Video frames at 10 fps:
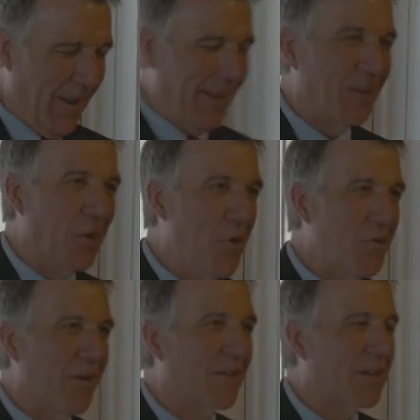But as an
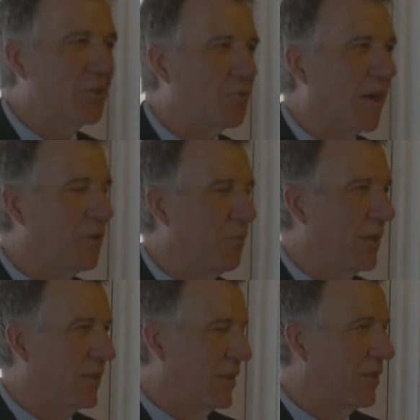owner of a construction
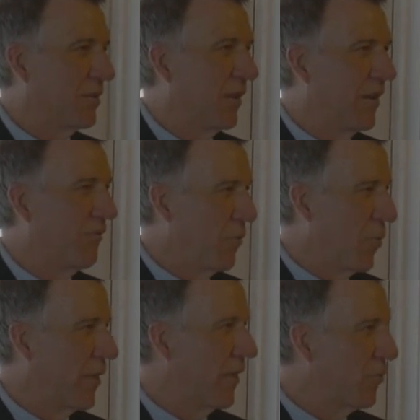business uh, for
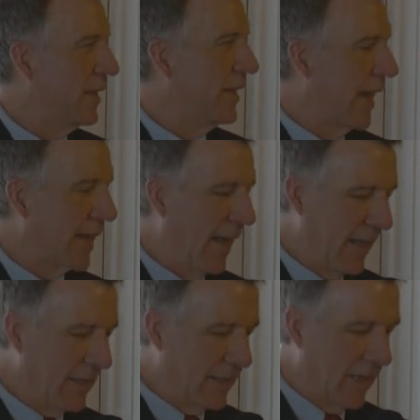more than three
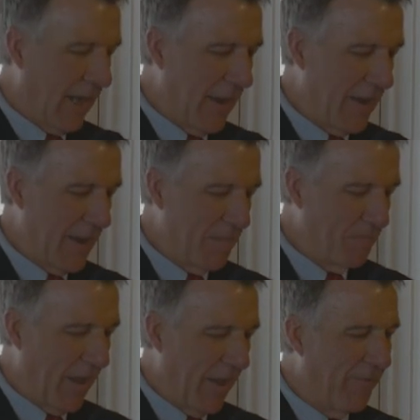decades, I,
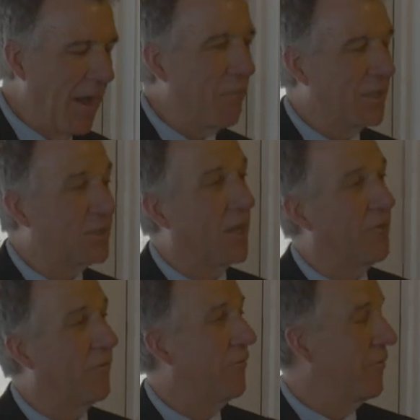uh, I found
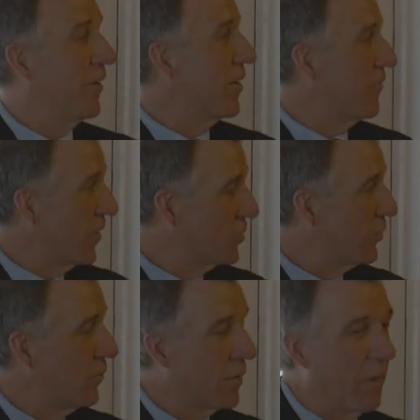myself very
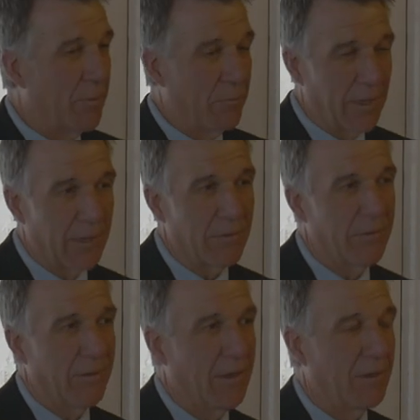frustrated with
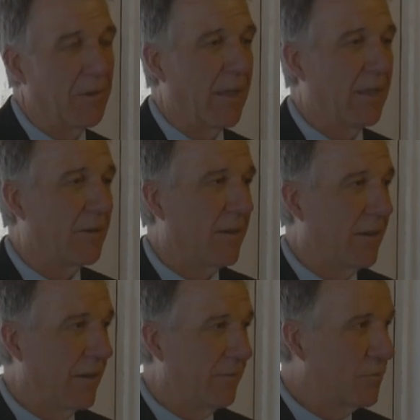Montpelier, uh, and
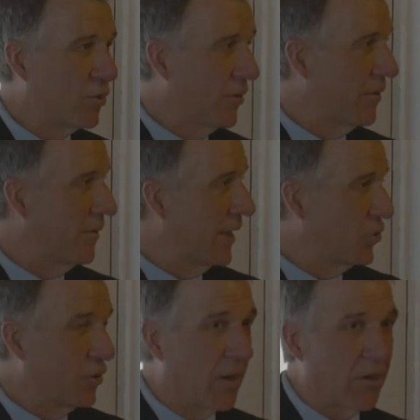uh, I'm sure
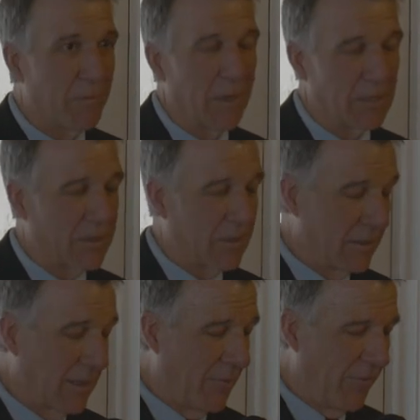that's shared
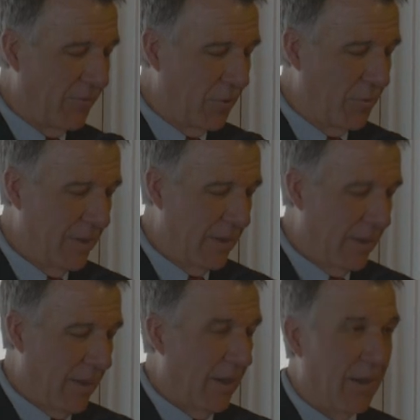amongst some of you
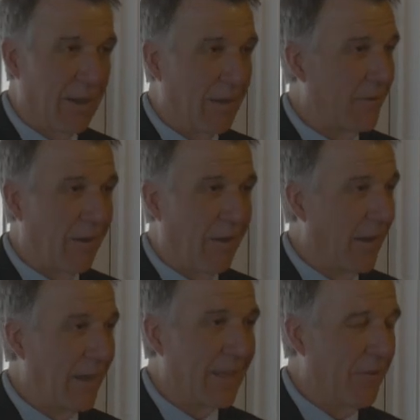uh, on
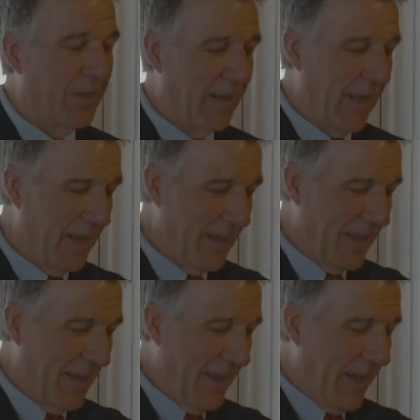any given day.
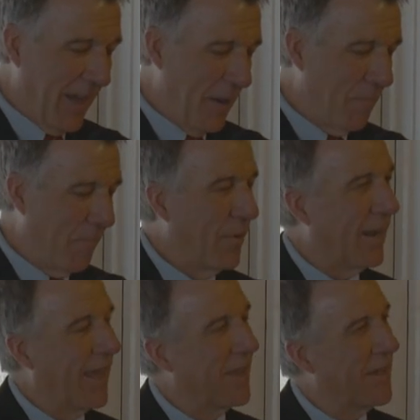Um,
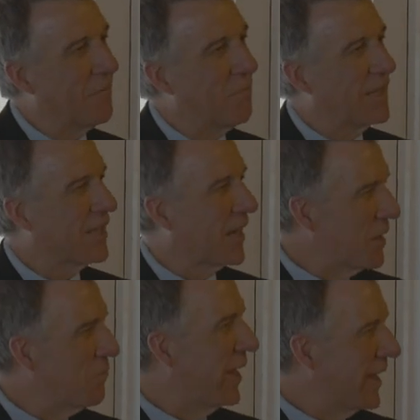but I, I started
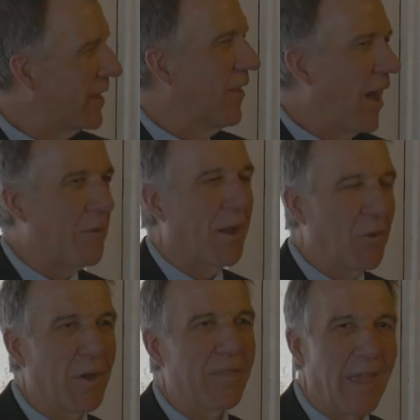complaining a lot
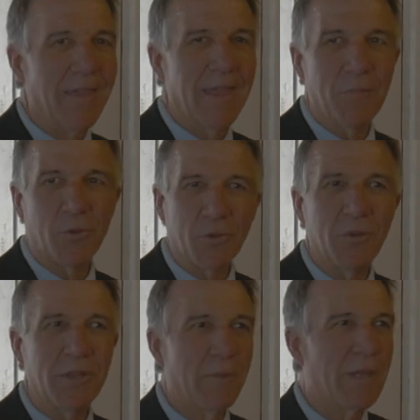about what they then were
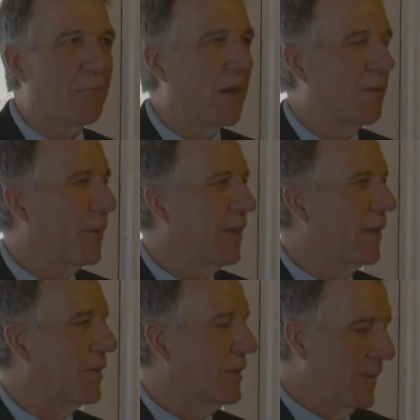doing to me in
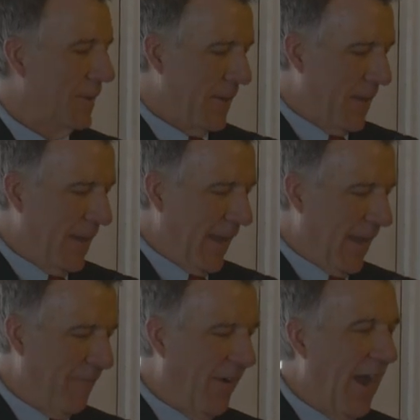Montpelier.
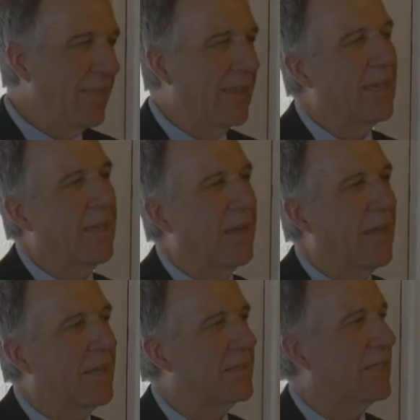And finally,
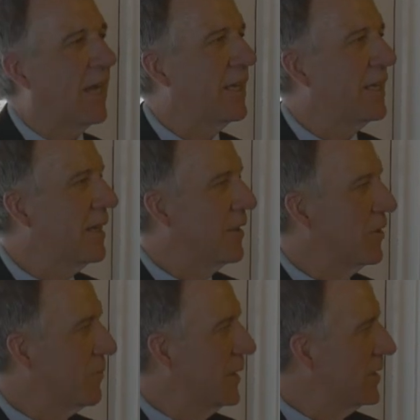I decided, I
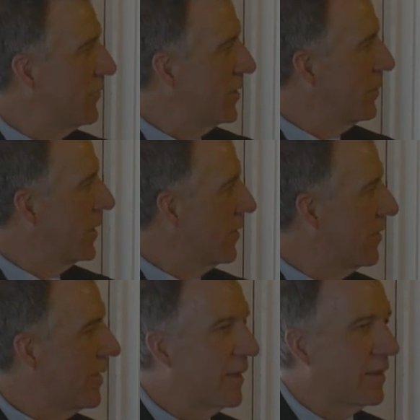looked myself in the mirror
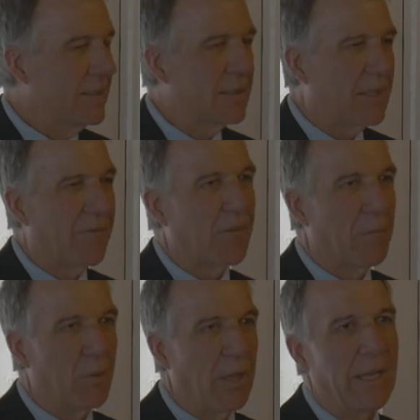and thought, instead of
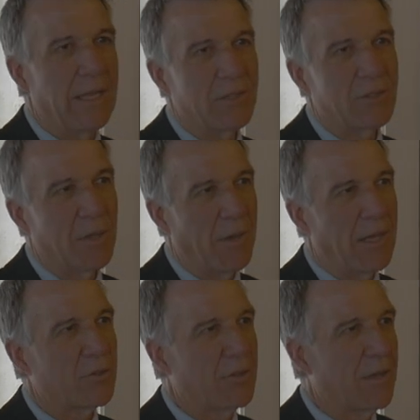complaining so
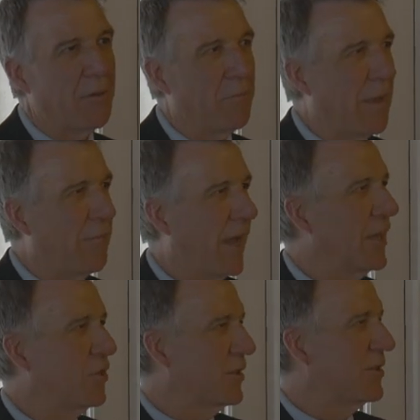much, uh, maybe
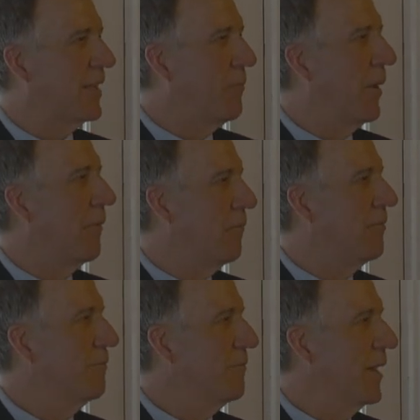I should step
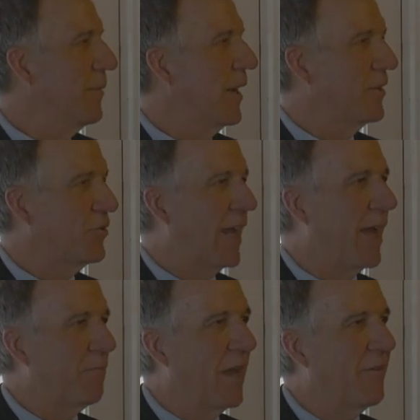up. Maybe I should
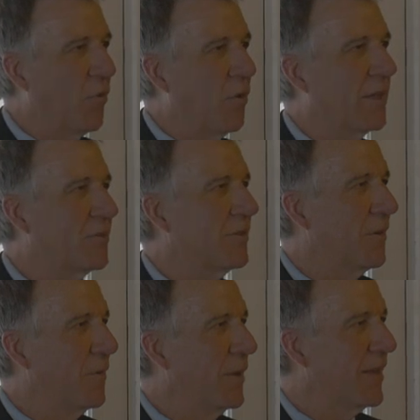add my
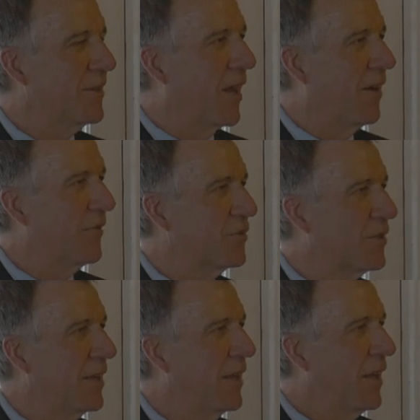voice, uh, because
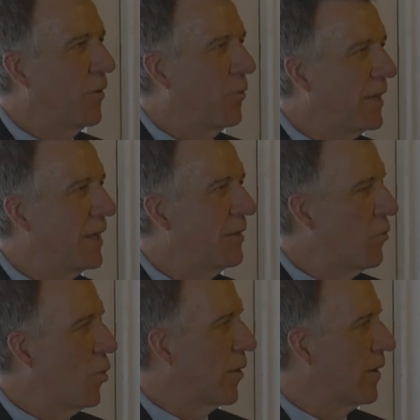obviously we need
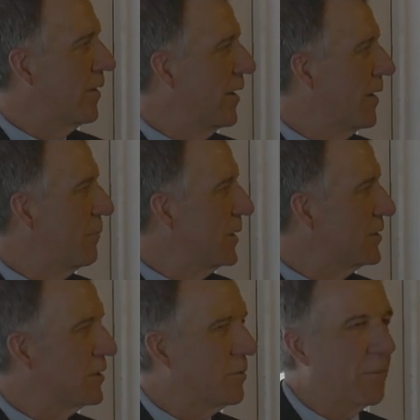more uh,
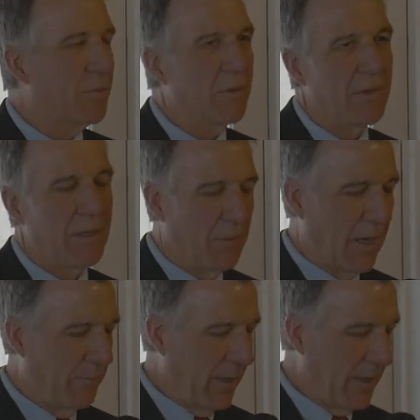business people in
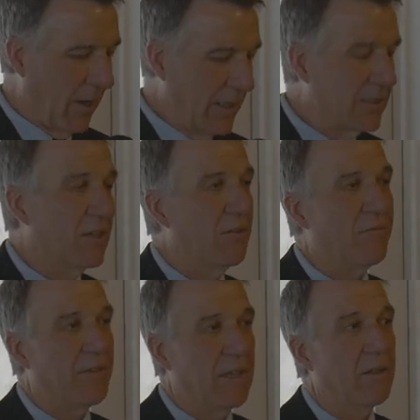Montpelier. I
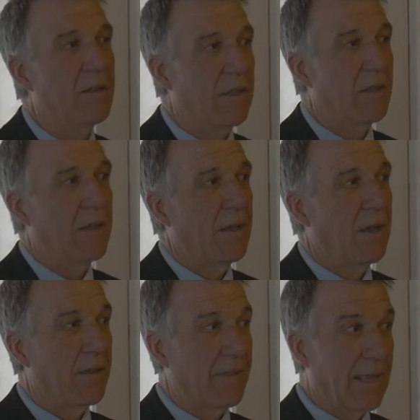still feel
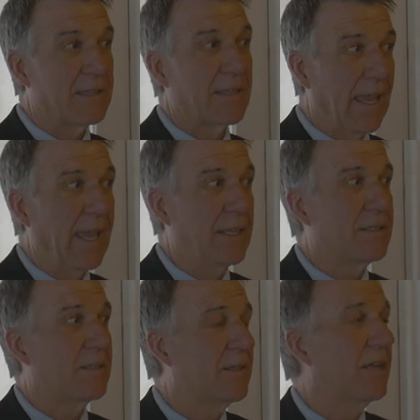uh, that's the
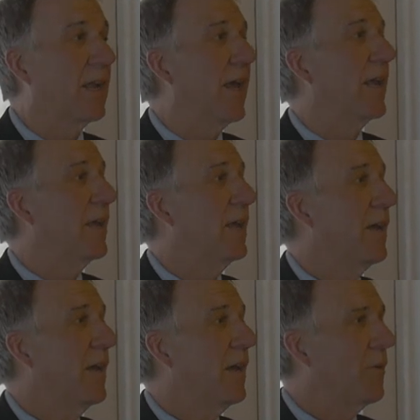case today,
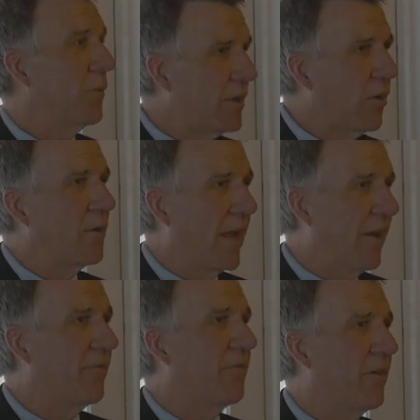that we don't
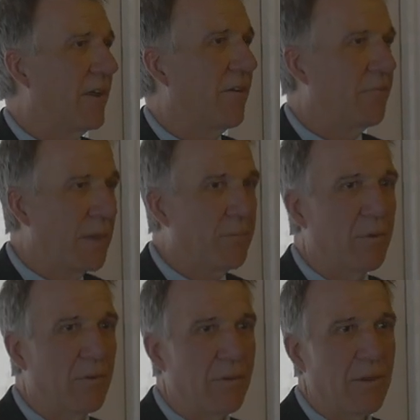have enough
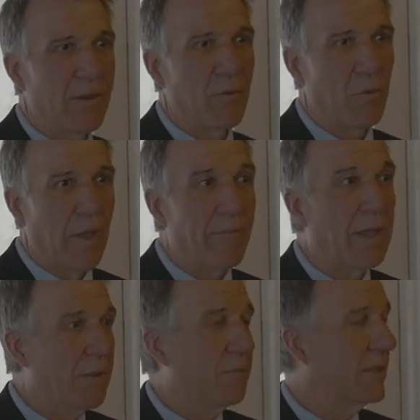people uh, who have been in